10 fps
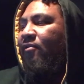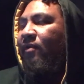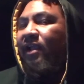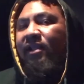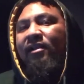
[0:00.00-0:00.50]
I
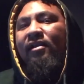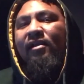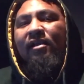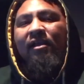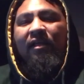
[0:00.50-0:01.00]
ran.
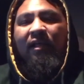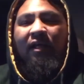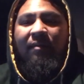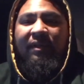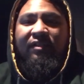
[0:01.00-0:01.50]

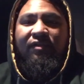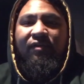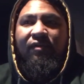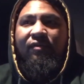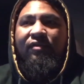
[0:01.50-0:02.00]
It's
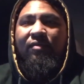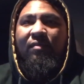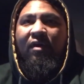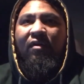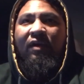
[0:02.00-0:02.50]
due
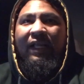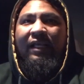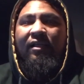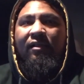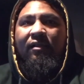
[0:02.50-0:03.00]
tomorrow
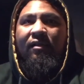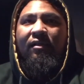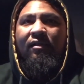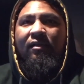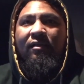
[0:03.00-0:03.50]
night,
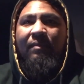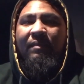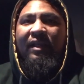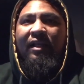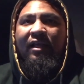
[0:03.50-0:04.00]

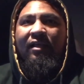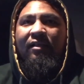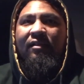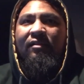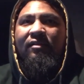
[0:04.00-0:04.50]
midnight.
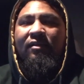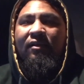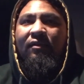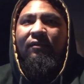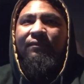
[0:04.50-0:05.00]

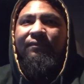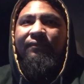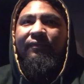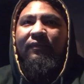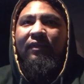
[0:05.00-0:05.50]
So
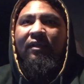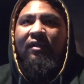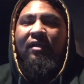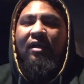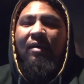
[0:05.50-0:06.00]

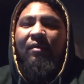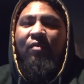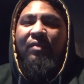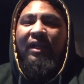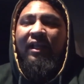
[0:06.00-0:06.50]
I'm
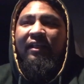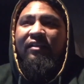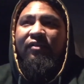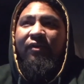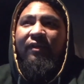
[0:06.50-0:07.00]
hoping I
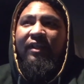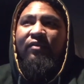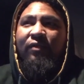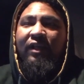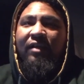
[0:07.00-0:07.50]
can turn
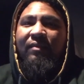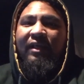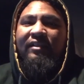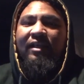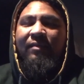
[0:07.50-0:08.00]
this one in
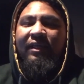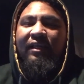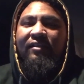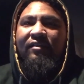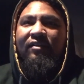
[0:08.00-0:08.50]
by the time I
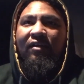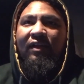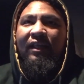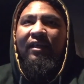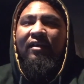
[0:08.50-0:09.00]
get to
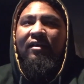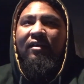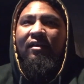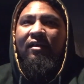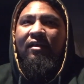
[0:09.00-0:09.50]
Salt Lake,
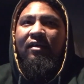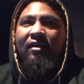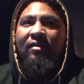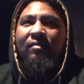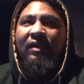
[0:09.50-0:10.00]

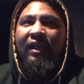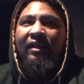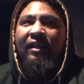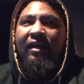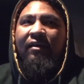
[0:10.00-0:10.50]
but
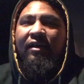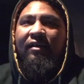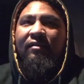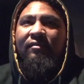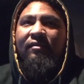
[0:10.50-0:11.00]
I doubt
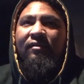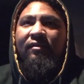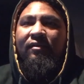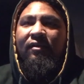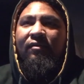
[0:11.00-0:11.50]
it.
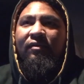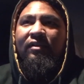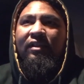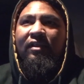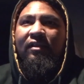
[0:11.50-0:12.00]
So we'll
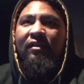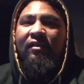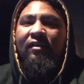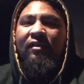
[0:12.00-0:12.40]
see.